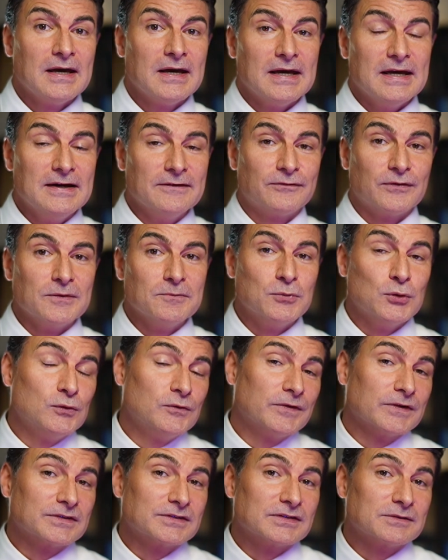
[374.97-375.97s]
If we
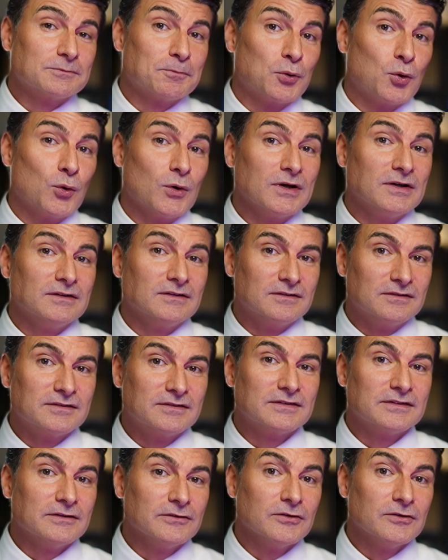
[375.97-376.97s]
move it to
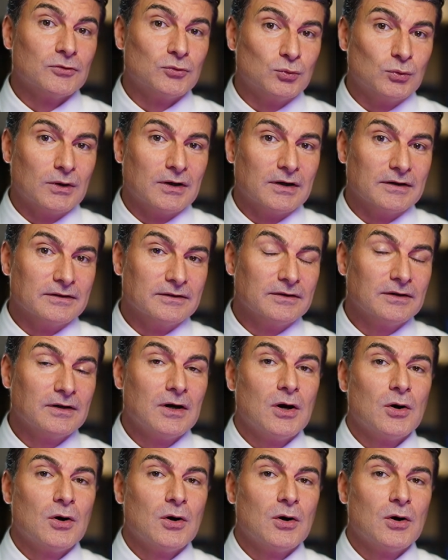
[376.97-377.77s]
0.01,